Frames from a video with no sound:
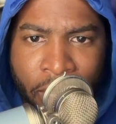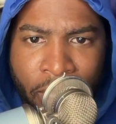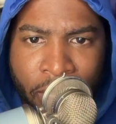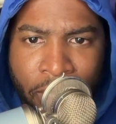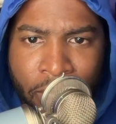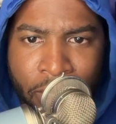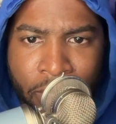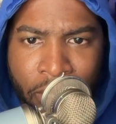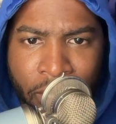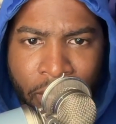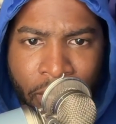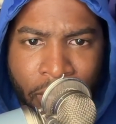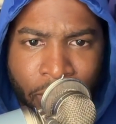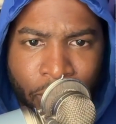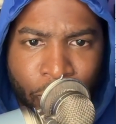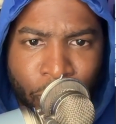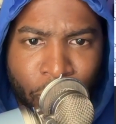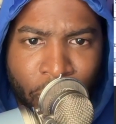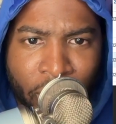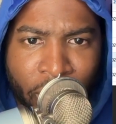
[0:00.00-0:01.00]
So yeah,
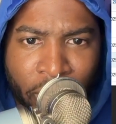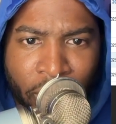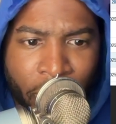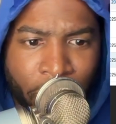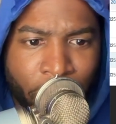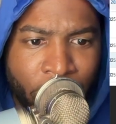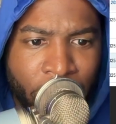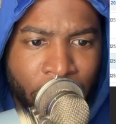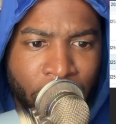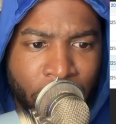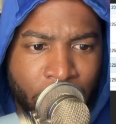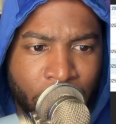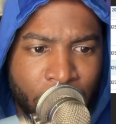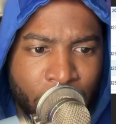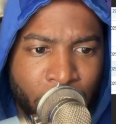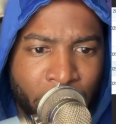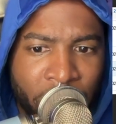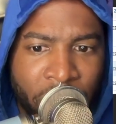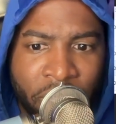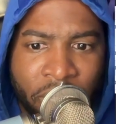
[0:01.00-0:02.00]
$299 for that Disney
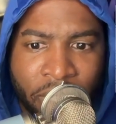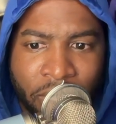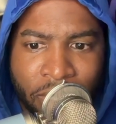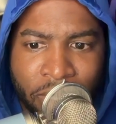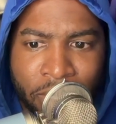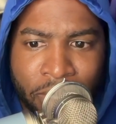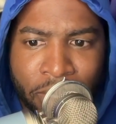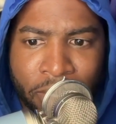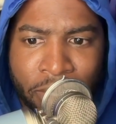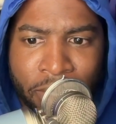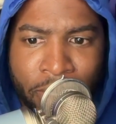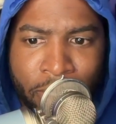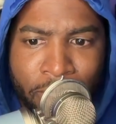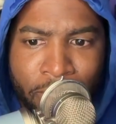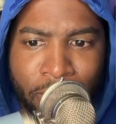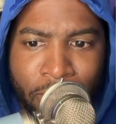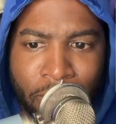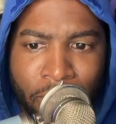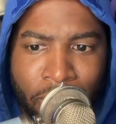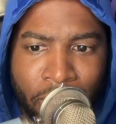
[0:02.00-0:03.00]
Plus.
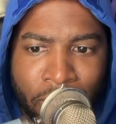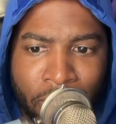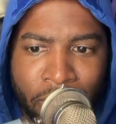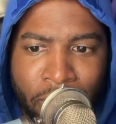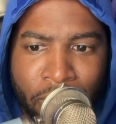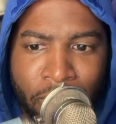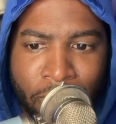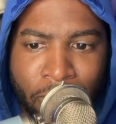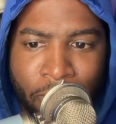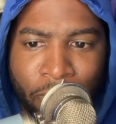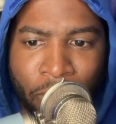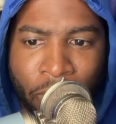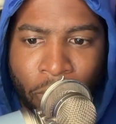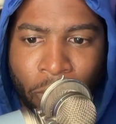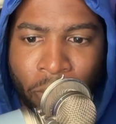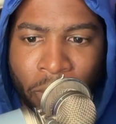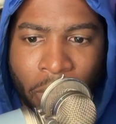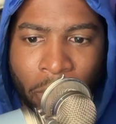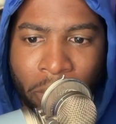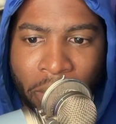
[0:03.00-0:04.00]
I'm
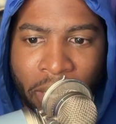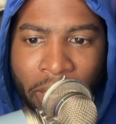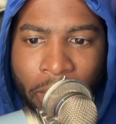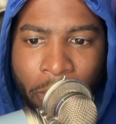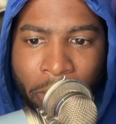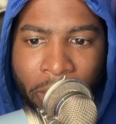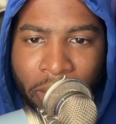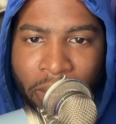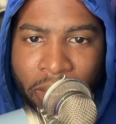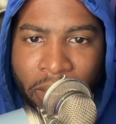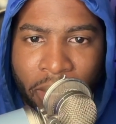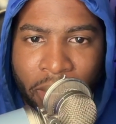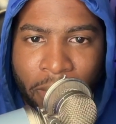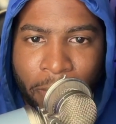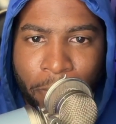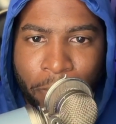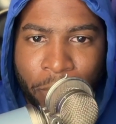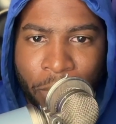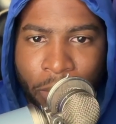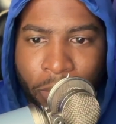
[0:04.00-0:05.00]
not playing about that.
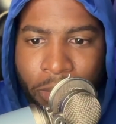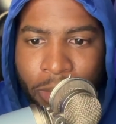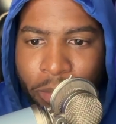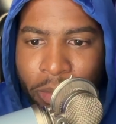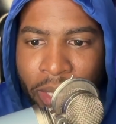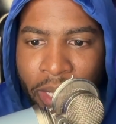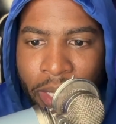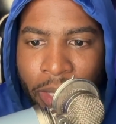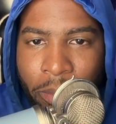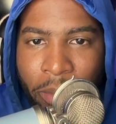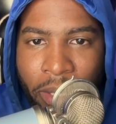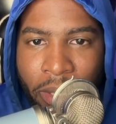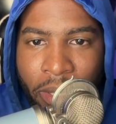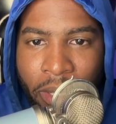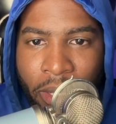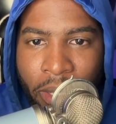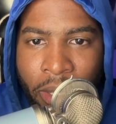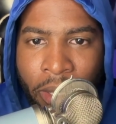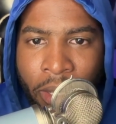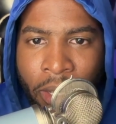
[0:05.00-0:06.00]
I wasn't playing about
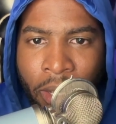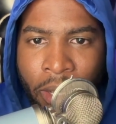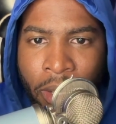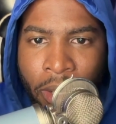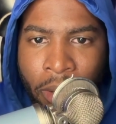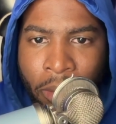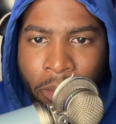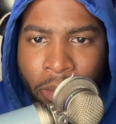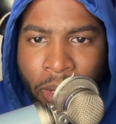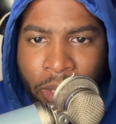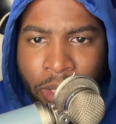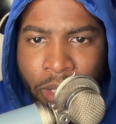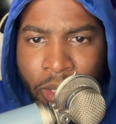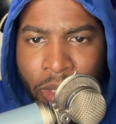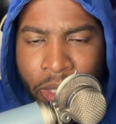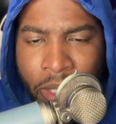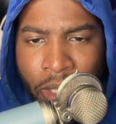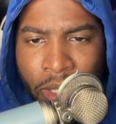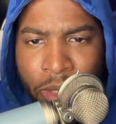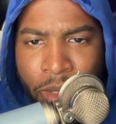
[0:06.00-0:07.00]
that. But as you can
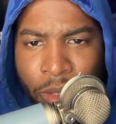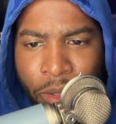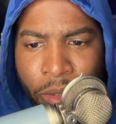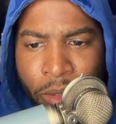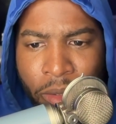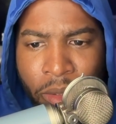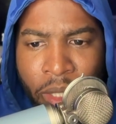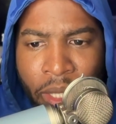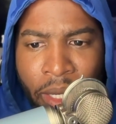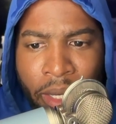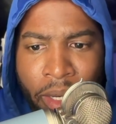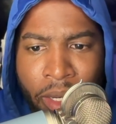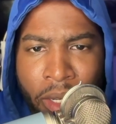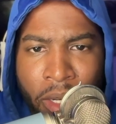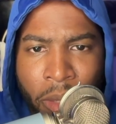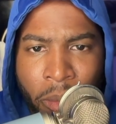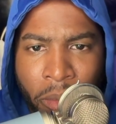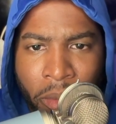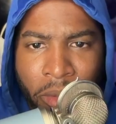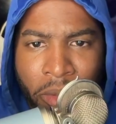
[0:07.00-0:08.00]
see, I circled that
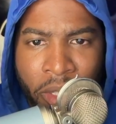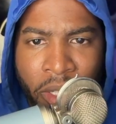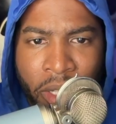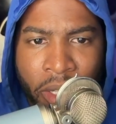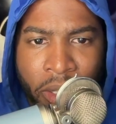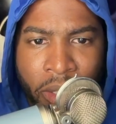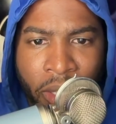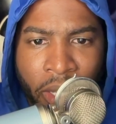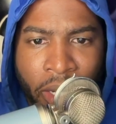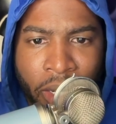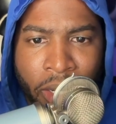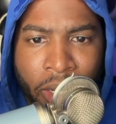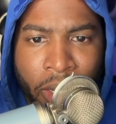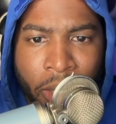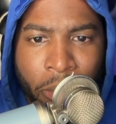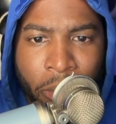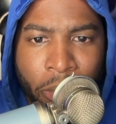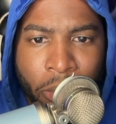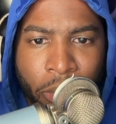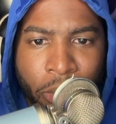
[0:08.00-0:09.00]
number there. That
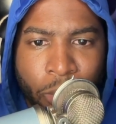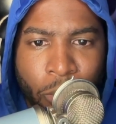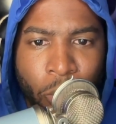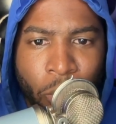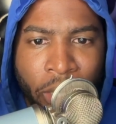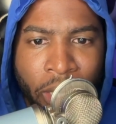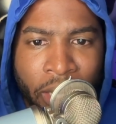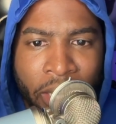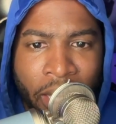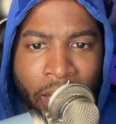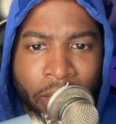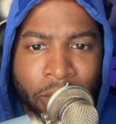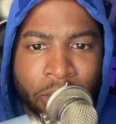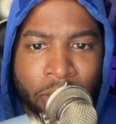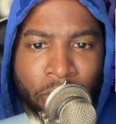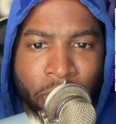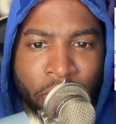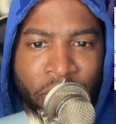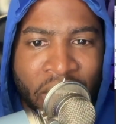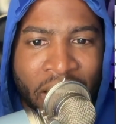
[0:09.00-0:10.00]
number is
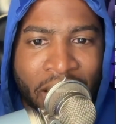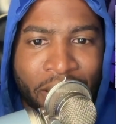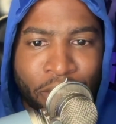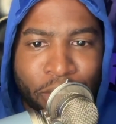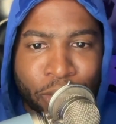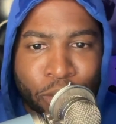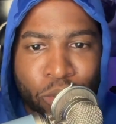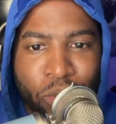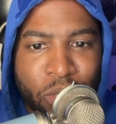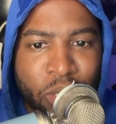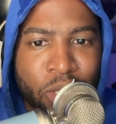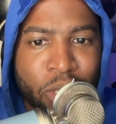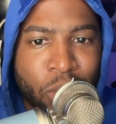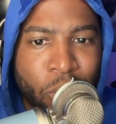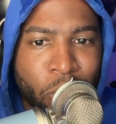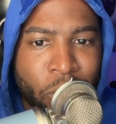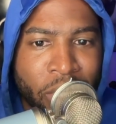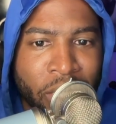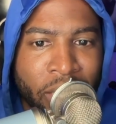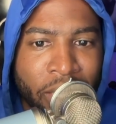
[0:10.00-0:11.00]

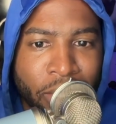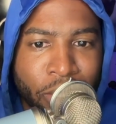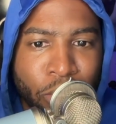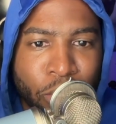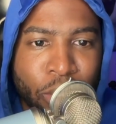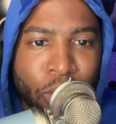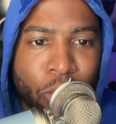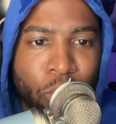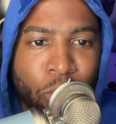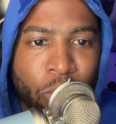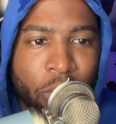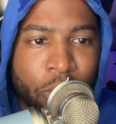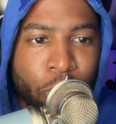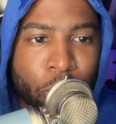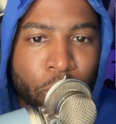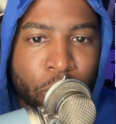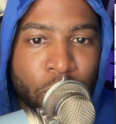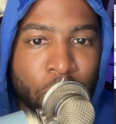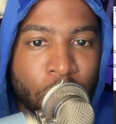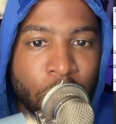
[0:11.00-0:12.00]

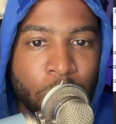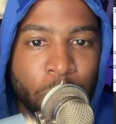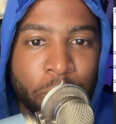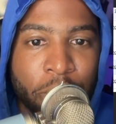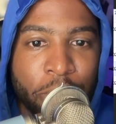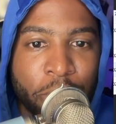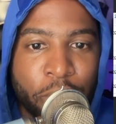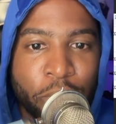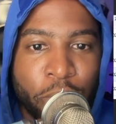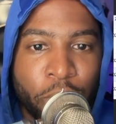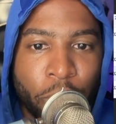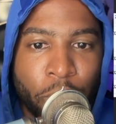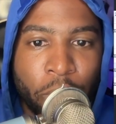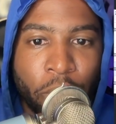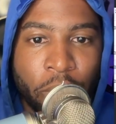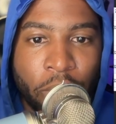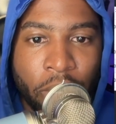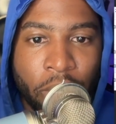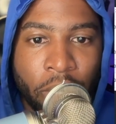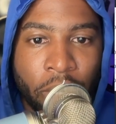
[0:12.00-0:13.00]
$1,561.24
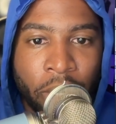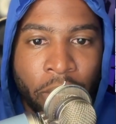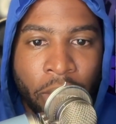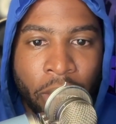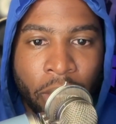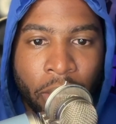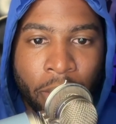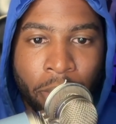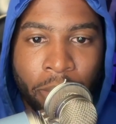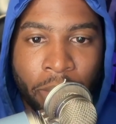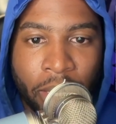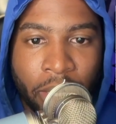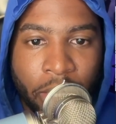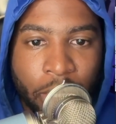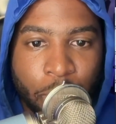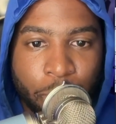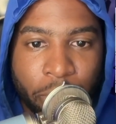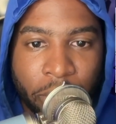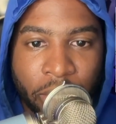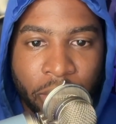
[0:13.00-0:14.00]
before my next
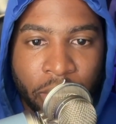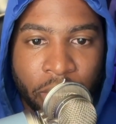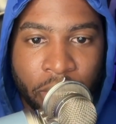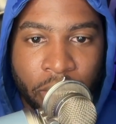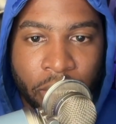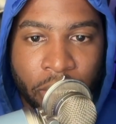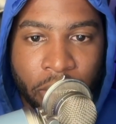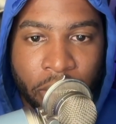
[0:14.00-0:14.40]
paycheck.